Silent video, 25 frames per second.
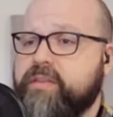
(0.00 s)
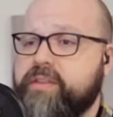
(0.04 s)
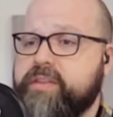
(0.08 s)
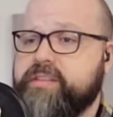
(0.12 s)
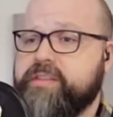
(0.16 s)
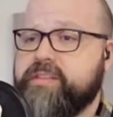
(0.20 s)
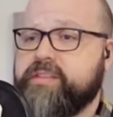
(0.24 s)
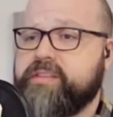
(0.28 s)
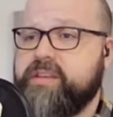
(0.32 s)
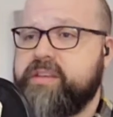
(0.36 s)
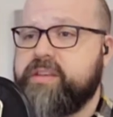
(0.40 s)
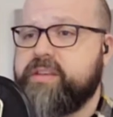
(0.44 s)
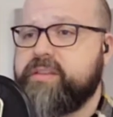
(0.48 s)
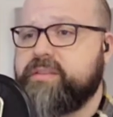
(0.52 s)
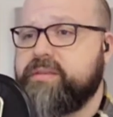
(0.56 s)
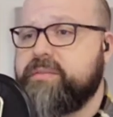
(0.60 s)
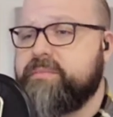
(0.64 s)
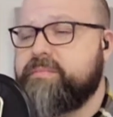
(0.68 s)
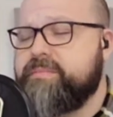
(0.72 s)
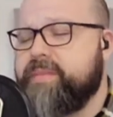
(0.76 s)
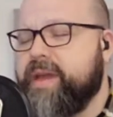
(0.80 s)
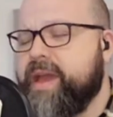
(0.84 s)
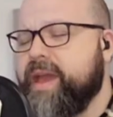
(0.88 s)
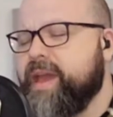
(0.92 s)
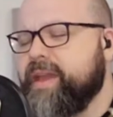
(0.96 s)
this is
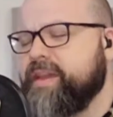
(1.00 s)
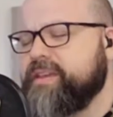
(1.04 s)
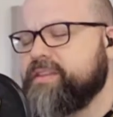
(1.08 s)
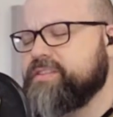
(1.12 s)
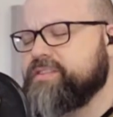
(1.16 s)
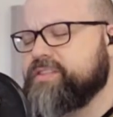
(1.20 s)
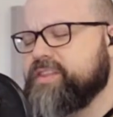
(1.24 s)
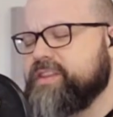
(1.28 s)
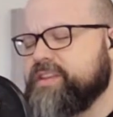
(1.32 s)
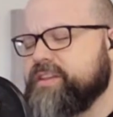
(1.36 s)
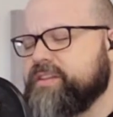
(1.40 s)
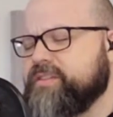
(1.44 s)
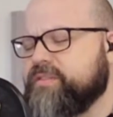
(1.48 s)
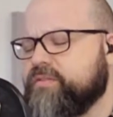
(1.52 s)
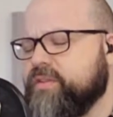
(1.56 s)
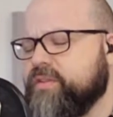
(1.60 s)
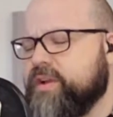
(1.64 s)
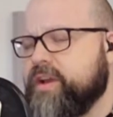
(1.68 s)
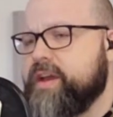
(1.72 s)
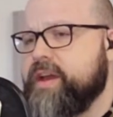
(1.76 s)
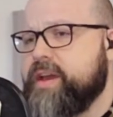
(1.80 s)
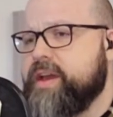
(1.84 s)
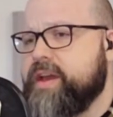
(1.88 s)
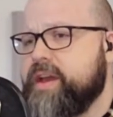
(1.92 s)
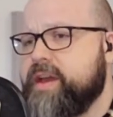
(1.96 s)
amazing
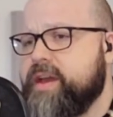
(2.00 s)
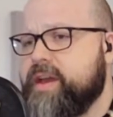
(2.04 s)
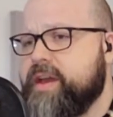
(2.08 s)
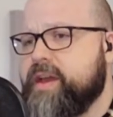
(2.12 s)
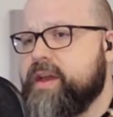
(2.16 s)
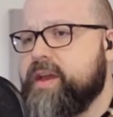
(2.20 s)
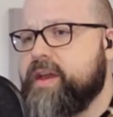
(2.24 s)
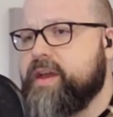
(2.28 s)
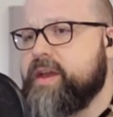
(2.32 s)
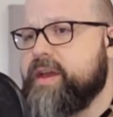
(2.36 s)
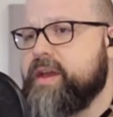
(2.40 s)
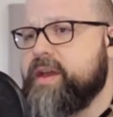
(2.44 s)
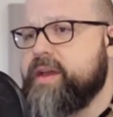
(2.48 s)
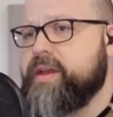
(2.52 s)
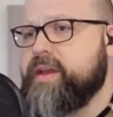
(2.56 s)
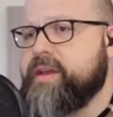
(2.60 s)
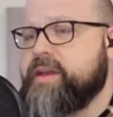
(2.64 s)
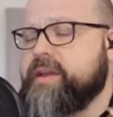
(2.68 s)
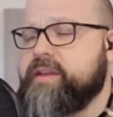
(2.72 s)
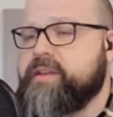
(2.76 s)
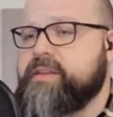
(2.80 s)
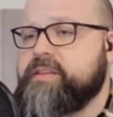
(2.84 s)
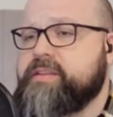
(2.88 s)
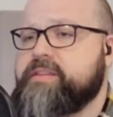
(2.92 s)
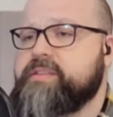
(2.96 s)

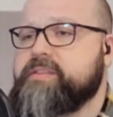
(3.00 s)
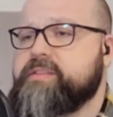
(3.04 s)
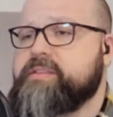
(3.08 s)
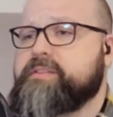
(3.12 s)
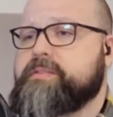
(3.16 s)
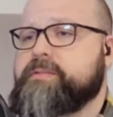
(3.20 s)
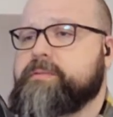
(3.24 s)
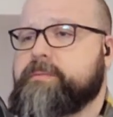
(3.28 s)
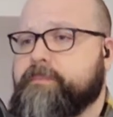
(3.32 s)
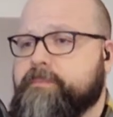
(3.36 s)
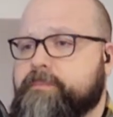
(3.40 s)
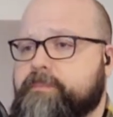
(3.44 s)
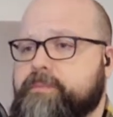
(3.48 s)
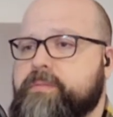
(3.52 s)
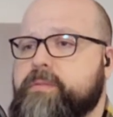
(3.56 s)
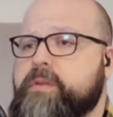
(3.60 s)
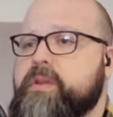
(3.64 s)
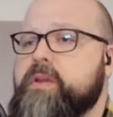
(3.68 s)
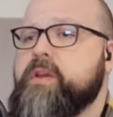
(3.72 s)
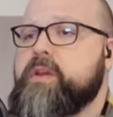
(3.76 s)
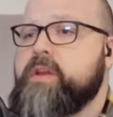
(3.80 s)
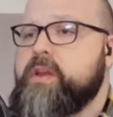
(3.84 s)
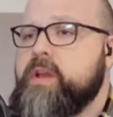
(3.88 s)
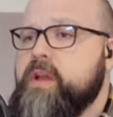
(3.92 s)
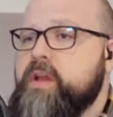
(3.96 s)
grace.
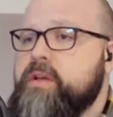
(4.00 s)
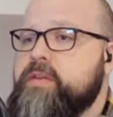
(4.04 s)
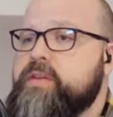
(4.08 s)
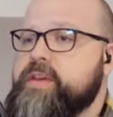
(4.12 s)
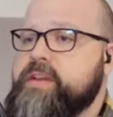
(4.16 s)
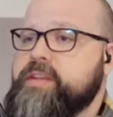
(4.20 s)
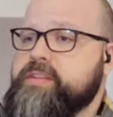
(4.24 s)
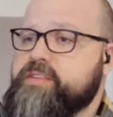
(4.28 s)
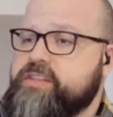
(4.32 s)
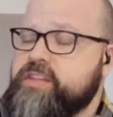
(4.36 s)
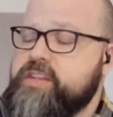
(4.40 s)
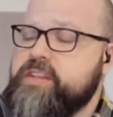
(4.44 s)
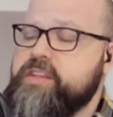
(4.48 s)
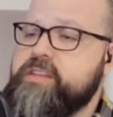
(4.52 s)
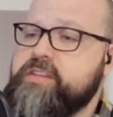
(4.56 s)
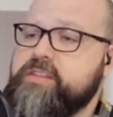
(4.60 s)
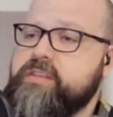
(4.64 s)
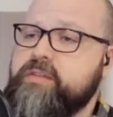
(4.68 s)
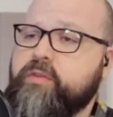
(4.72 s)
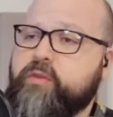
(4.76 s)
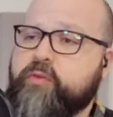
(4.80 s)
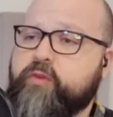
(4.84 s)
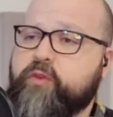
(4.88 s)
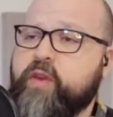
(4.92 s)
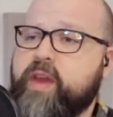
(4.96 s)
This is
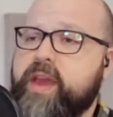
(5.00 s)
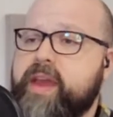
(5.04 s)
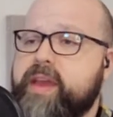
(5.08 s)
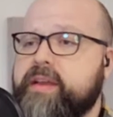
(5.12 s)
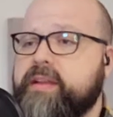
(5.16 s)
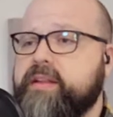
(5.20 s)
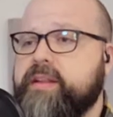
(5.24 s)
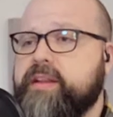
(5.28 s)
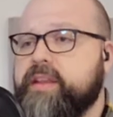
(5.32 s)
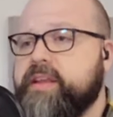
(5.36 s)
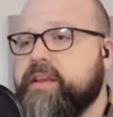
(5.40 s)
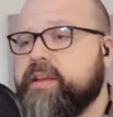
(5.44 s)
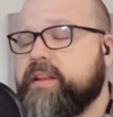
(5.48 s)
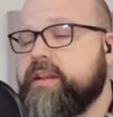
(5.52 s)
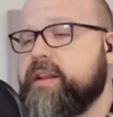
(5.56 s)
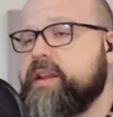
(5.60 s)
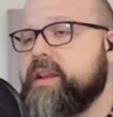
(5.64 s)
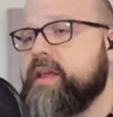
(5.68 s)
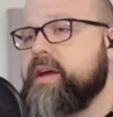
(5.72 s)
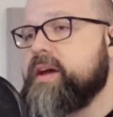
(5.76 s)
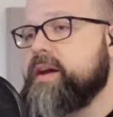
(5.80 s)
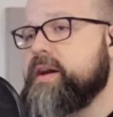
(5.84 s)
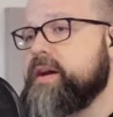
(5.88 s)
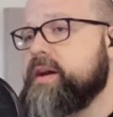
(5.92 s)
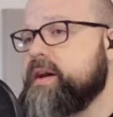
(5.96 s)
unfailing
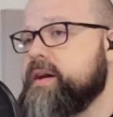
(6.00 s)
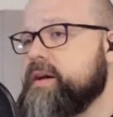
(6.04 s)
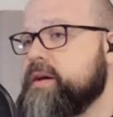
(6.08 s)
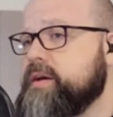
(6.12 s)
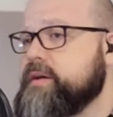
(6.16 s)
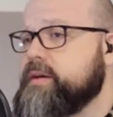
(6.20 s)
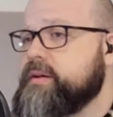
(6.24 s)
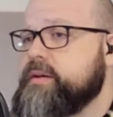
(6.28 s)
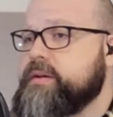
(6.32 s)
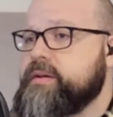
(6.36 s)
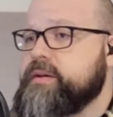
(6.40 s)
love.